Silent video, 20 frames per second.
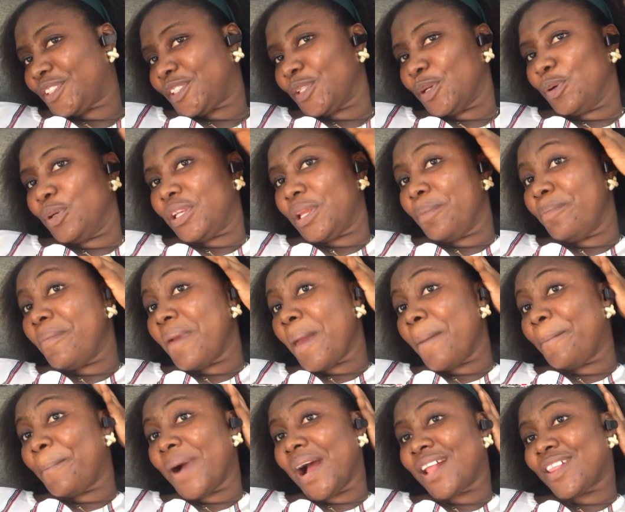So the
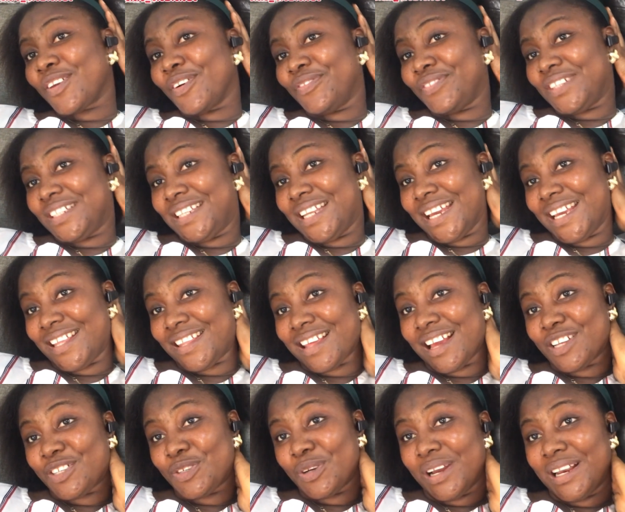main part of the day is
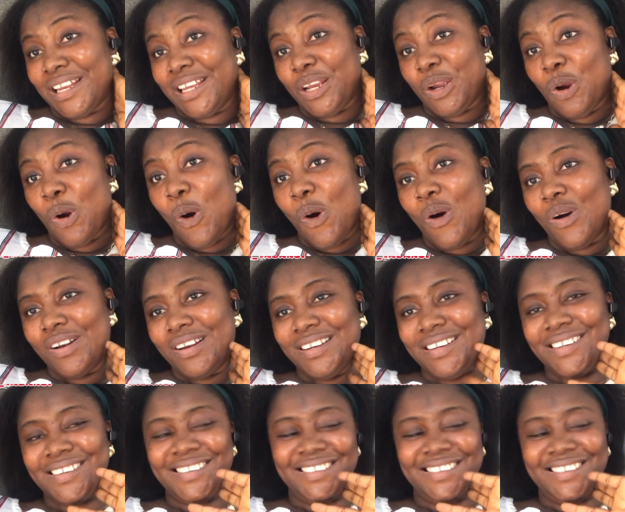actually gone.